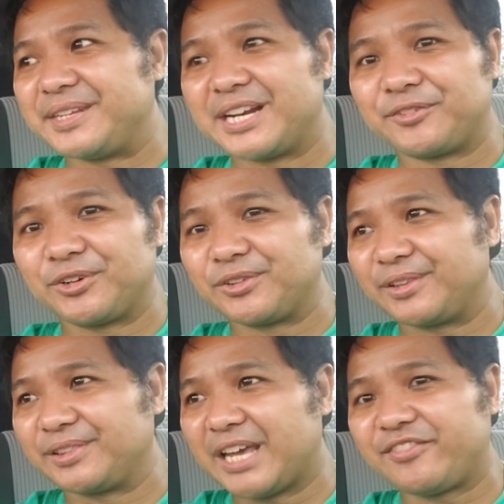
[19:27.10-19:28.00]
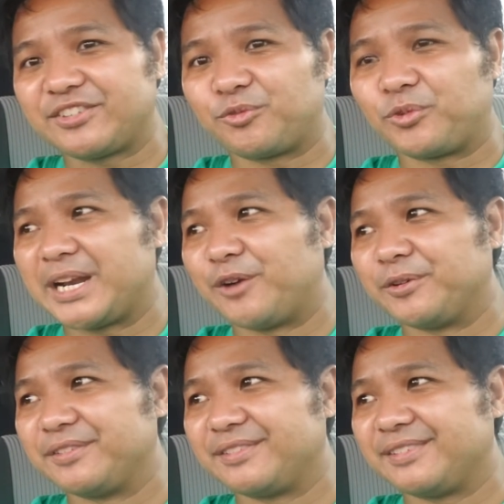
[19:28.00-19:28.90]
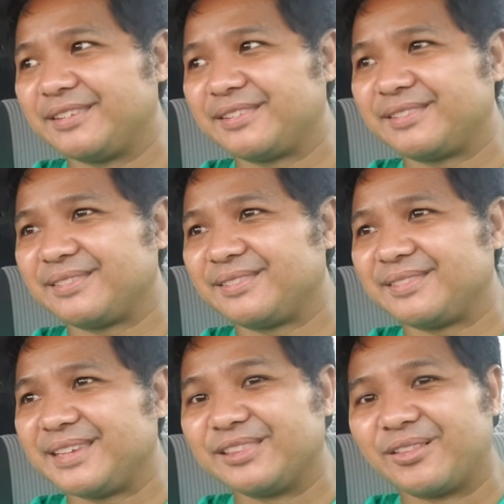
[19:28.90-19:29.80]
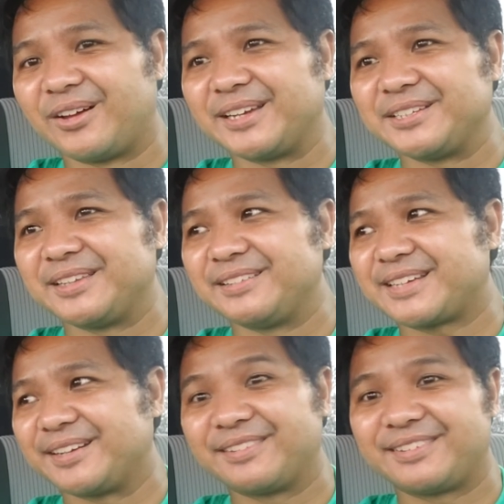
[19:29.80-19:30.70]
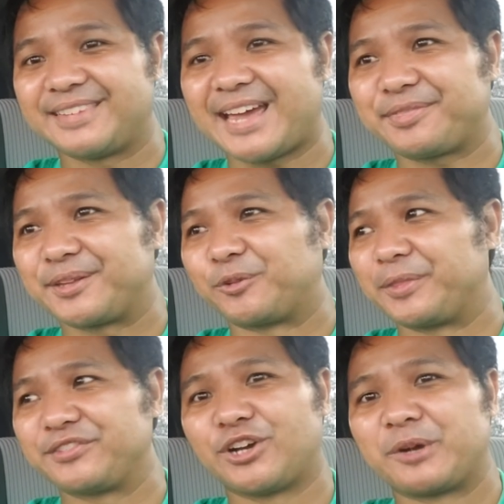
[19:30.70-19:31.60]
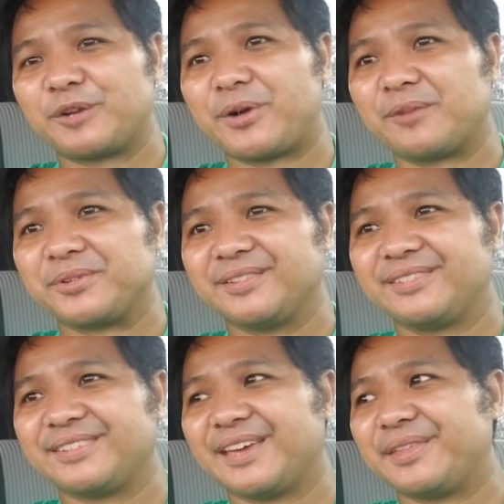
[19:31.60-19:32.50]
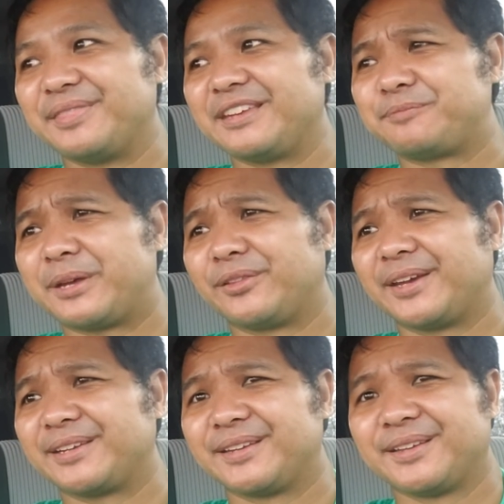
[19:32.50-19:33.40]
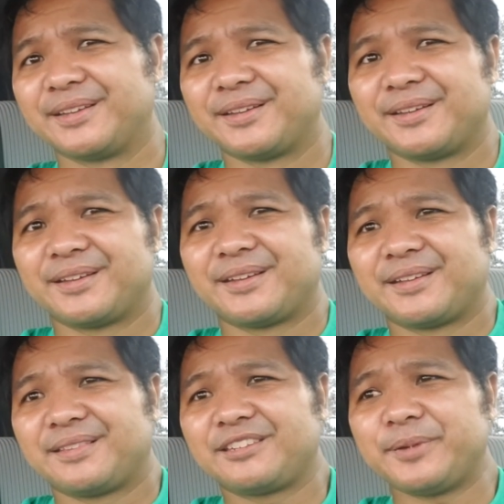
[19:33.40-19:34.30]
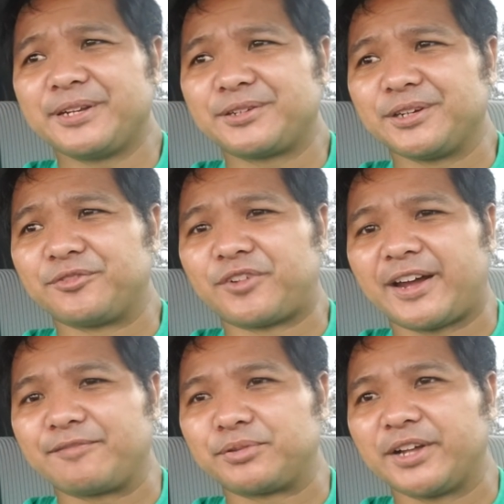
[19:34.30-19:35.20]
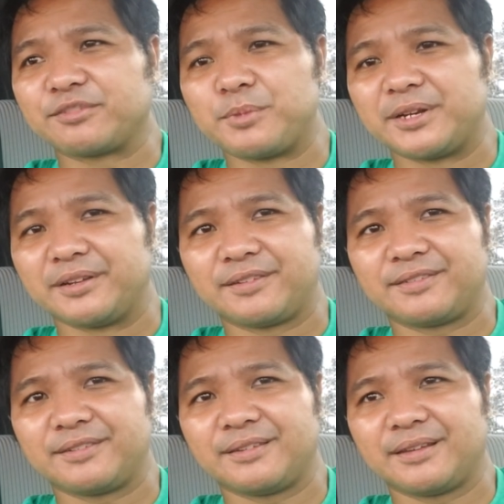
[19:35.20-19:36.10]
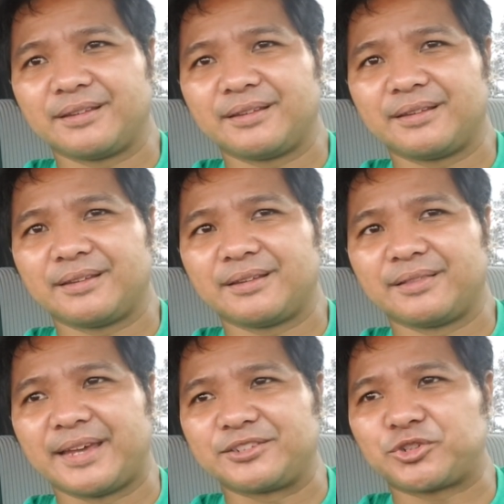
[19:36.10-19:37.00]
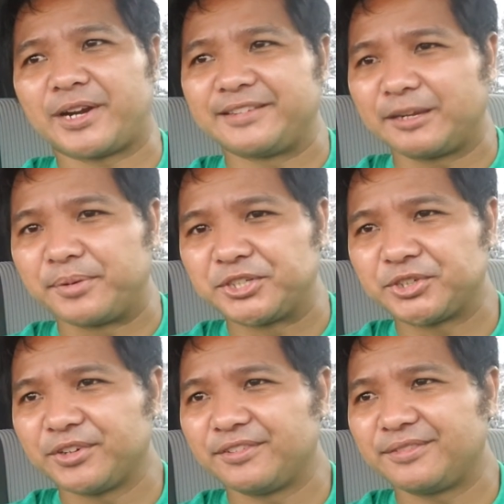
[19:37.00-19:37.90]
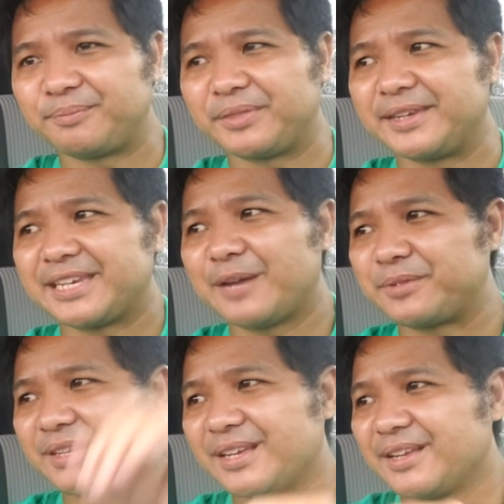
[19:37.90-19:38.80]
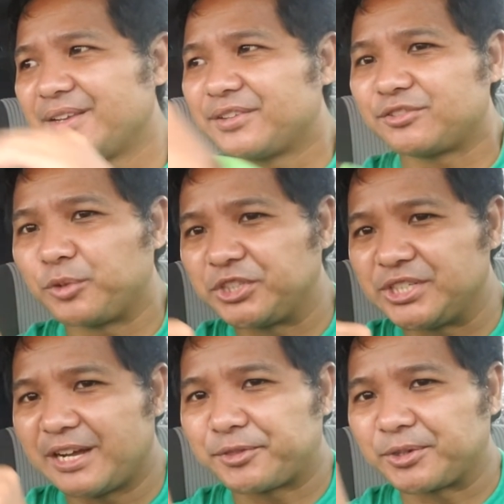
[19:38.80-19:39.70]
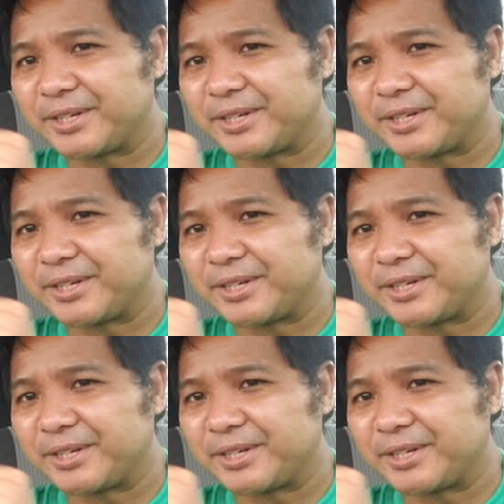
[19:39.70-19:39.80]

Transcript: never left when I was in line. They just kind of sat there when they saw Mary Poppins. And then they spent a good 5+ minutes like trying to take pictures, but they kept switching out